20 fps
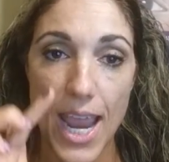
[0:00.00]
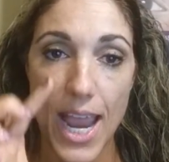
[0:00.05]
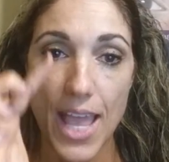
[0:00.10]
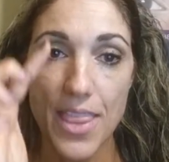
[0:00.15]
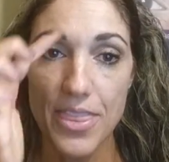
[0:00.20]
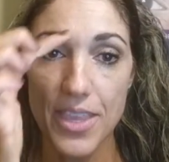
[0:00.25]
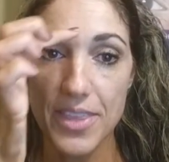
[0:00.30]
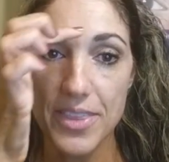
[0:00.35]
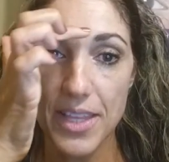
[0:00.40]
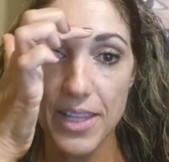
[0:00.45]

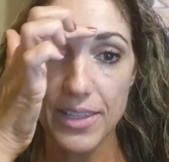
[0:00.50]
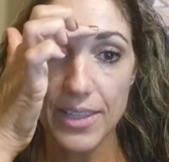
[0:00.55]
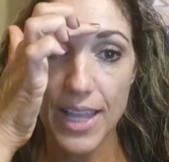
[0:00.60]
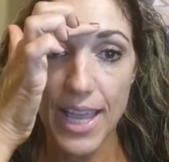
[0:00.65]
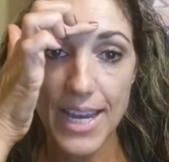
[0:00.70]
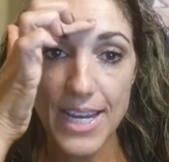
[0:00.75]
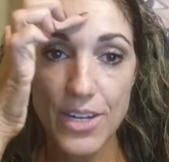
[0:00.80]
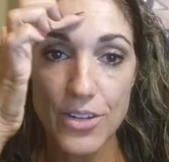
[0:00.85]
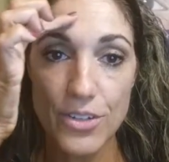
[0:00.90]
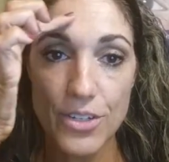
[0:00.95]
and then the
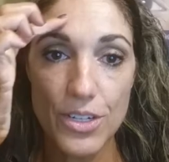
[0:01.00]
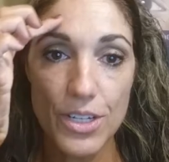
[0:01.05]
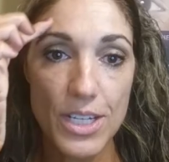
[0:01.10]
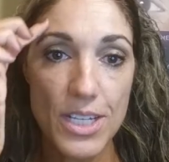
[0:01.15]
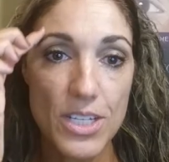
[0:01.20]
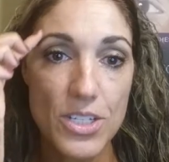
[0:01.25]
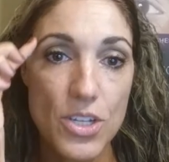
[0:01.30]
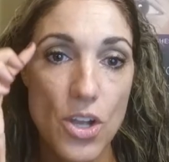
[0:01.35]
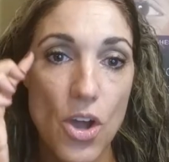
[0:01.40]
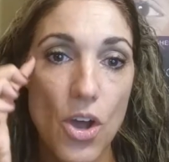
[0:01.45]
lighter
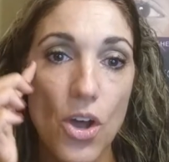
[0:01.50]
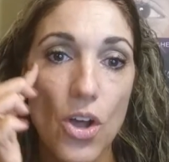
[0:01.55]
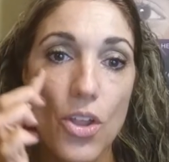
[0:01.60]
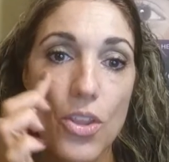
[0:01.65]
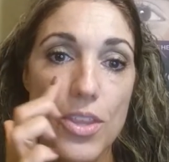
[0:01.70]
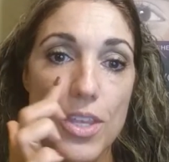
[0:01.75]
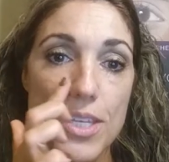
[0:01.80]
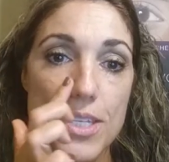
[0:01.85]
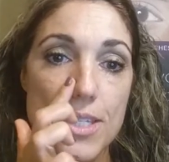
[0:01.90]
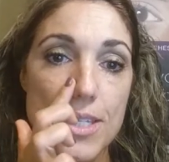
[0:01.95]
is
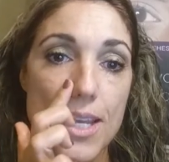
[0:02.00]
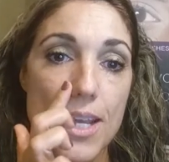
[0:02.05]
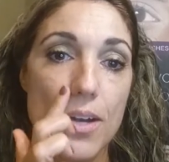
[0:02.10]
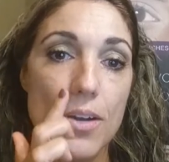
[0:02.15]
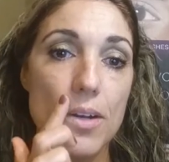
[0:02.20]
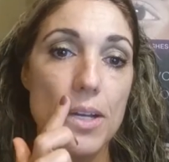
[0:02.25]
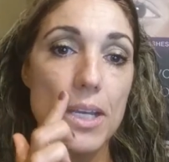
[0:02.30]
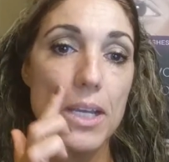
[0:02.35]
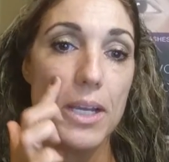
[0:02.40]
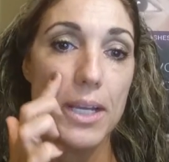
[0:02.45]
all this
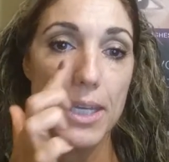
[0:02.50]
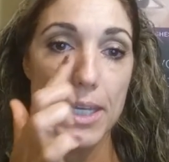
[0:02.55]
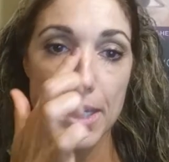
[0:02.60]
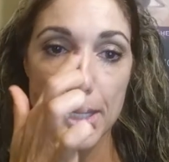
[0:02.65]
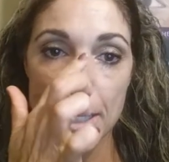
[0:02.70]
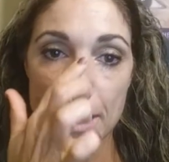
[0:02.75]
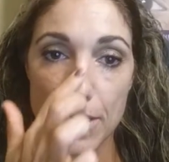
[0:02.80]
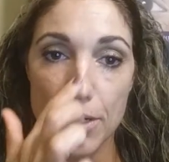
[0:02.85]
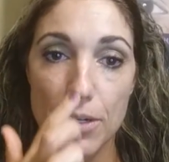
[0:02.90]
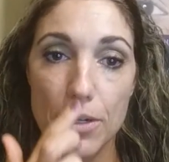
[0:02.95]
area
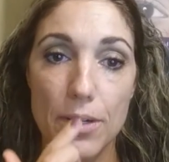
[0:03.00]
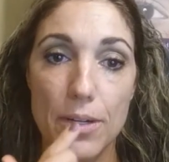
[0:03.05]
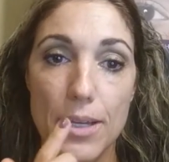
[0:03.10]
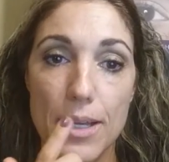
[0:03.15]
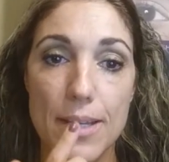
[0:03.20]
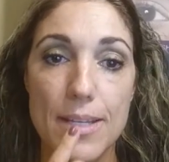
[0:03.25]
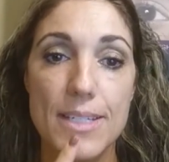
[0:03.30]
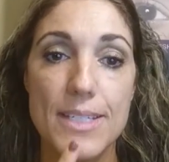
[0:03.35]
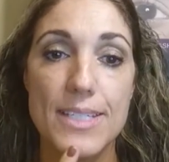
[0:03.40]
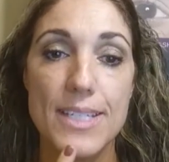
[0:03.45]
here
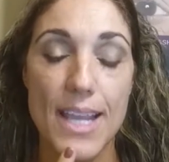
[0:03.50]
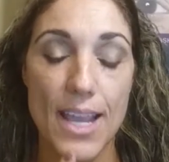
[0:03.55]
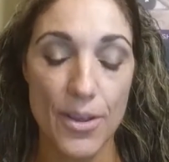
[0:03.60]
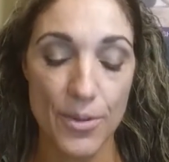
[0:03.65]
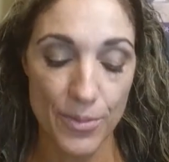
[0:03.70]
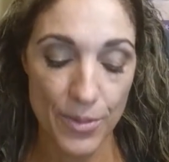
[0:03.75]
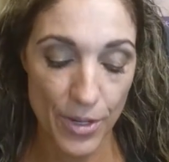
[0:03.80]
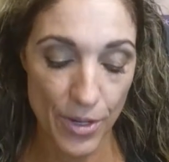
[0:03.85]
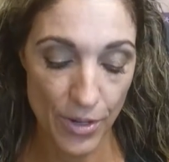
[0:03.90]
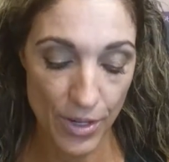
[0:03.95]
and
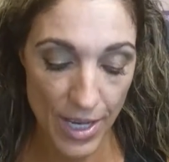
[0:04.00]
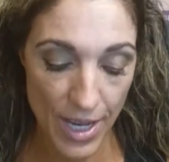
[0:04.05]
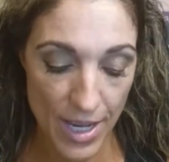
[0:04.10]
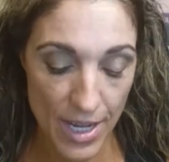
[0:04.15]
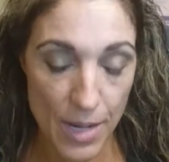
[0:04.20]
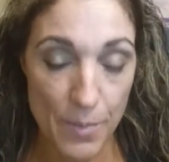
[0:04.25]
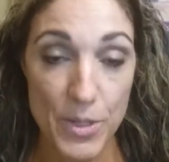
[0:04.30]
down, okay?